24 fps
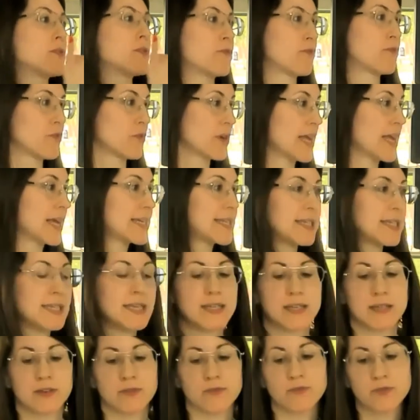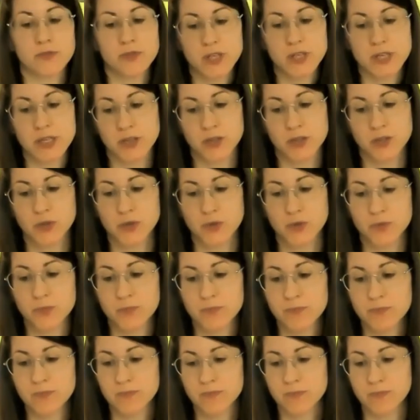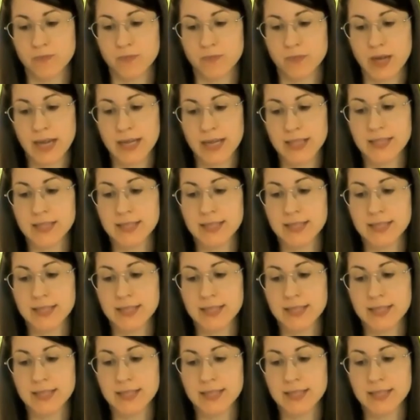for next year, for year 2, and